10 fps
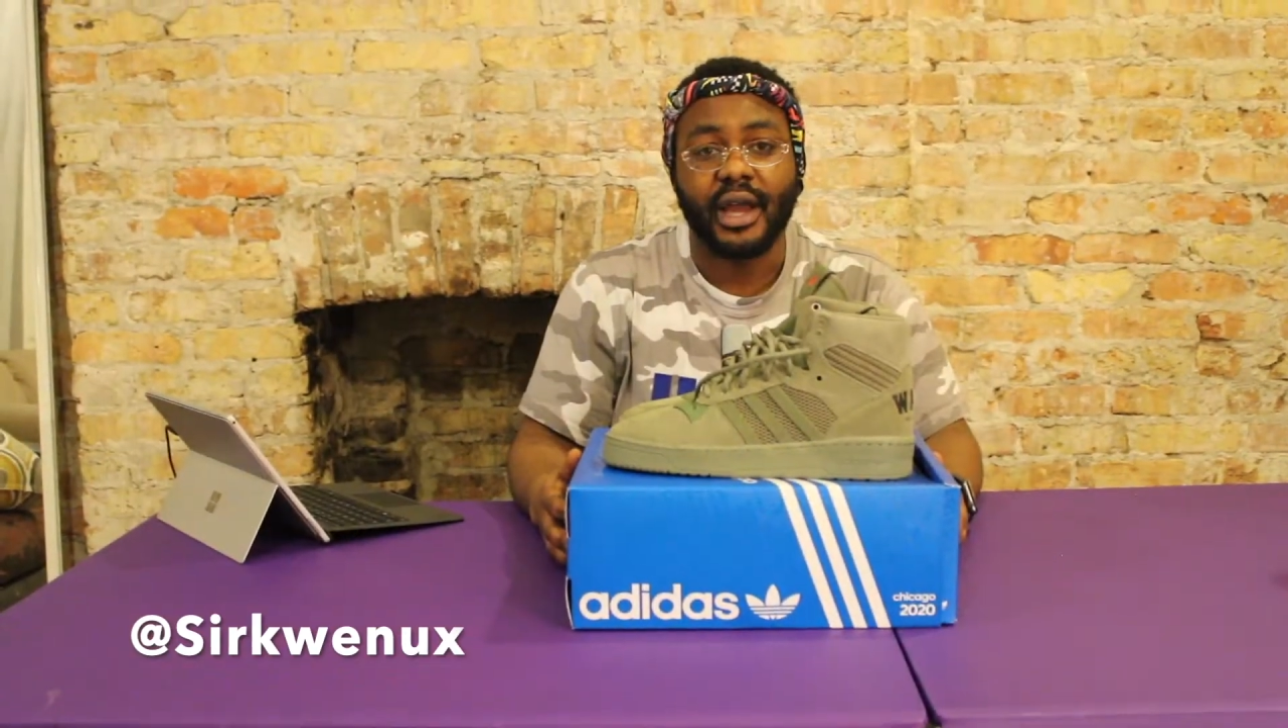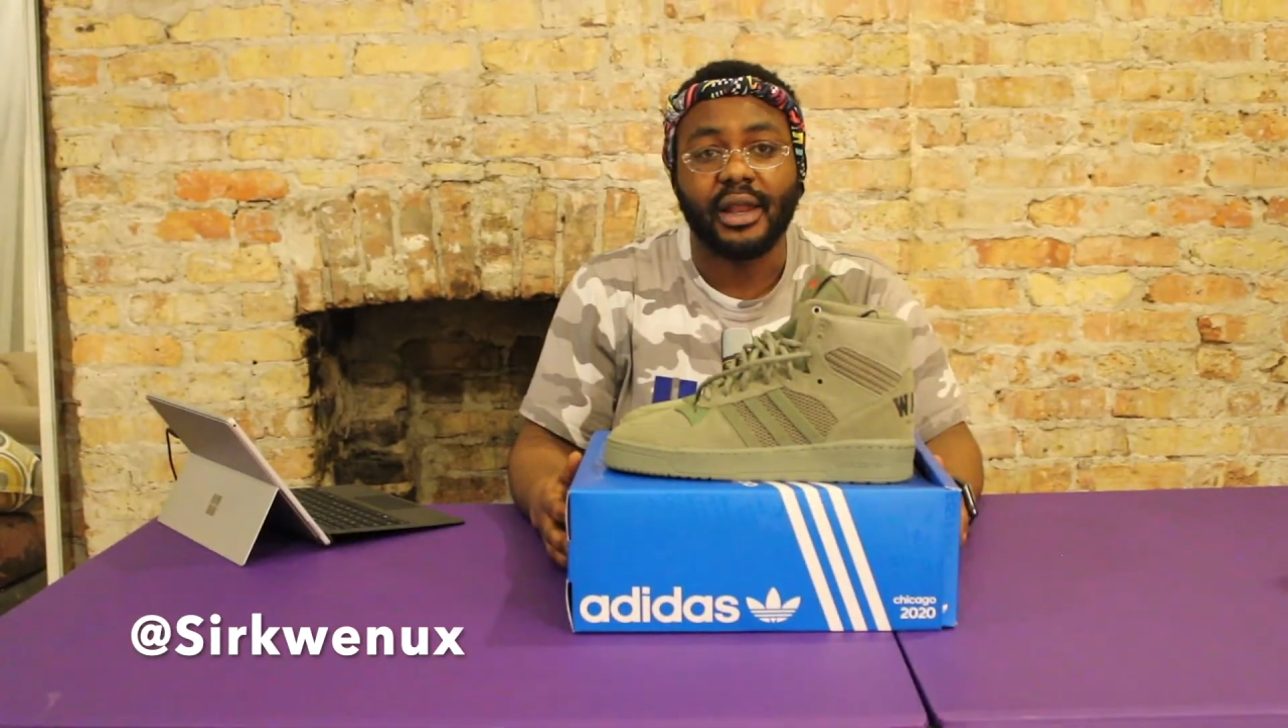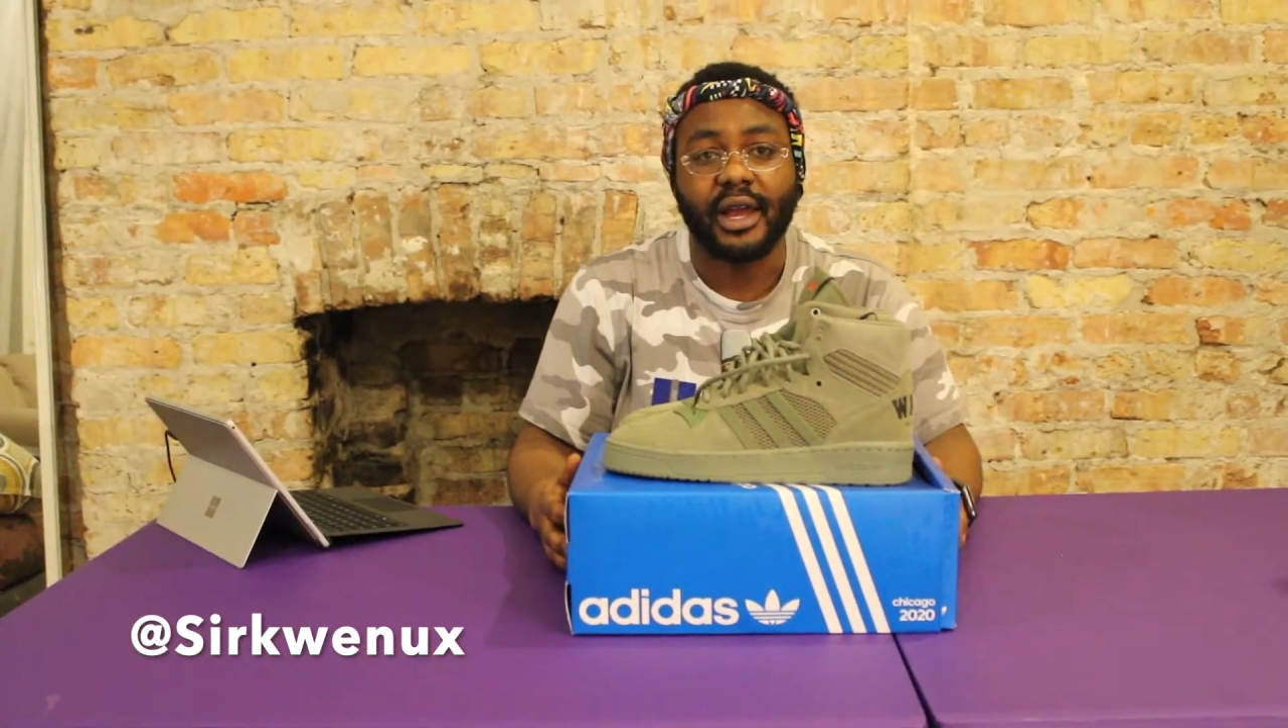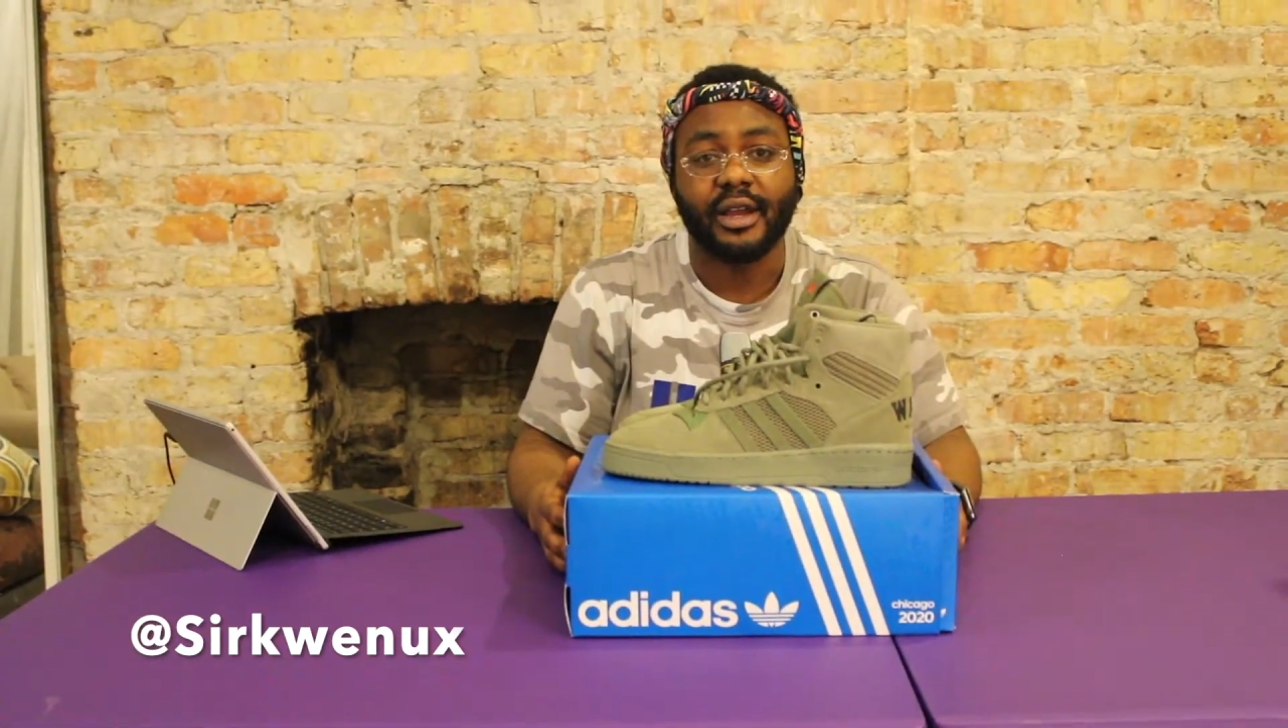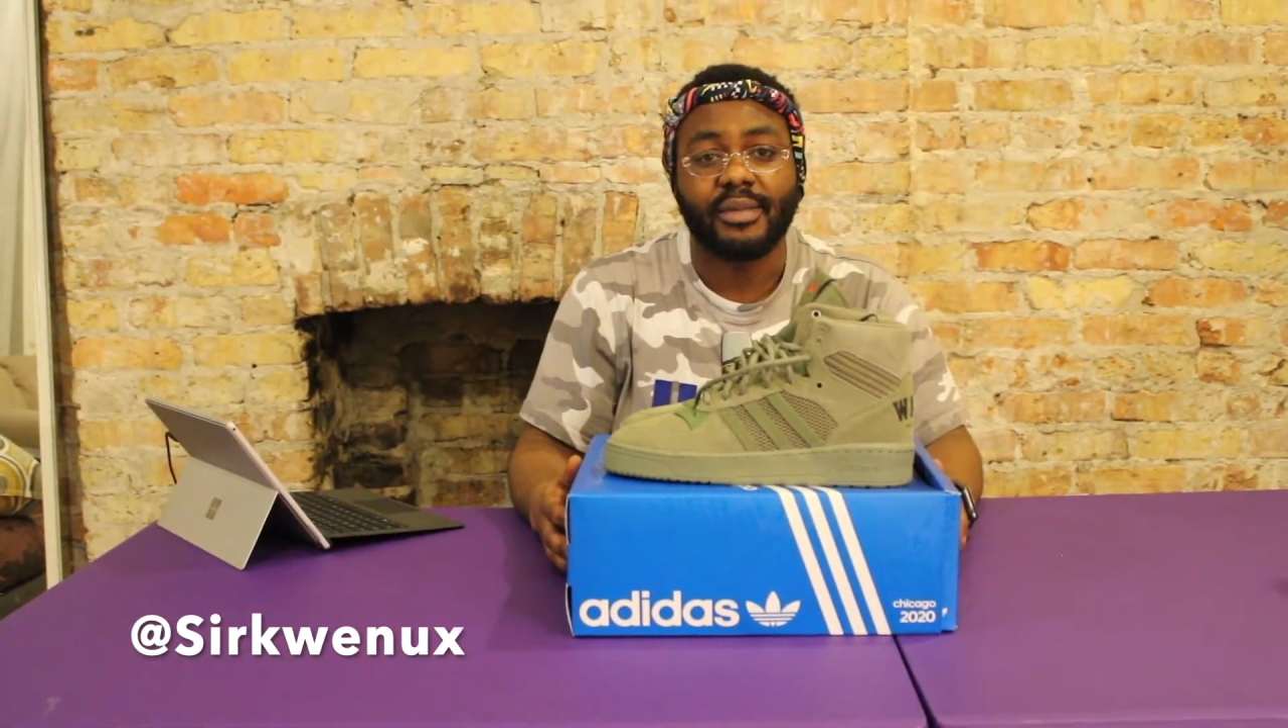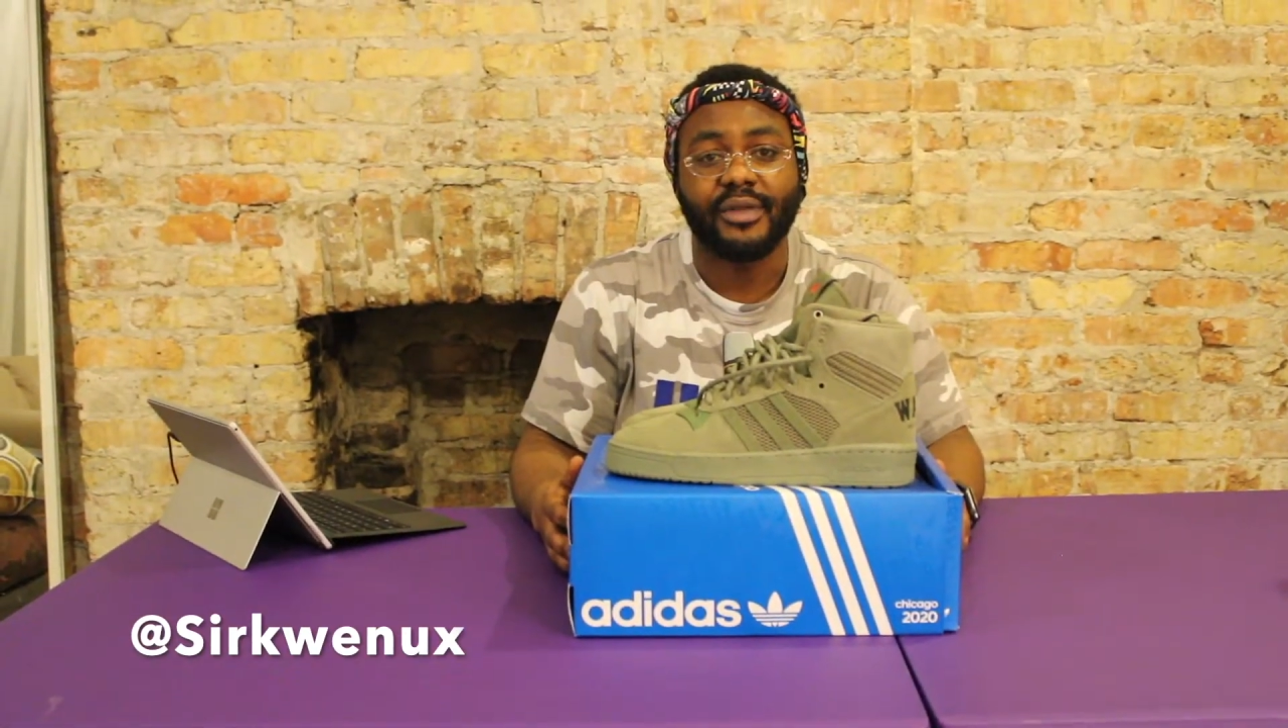I like about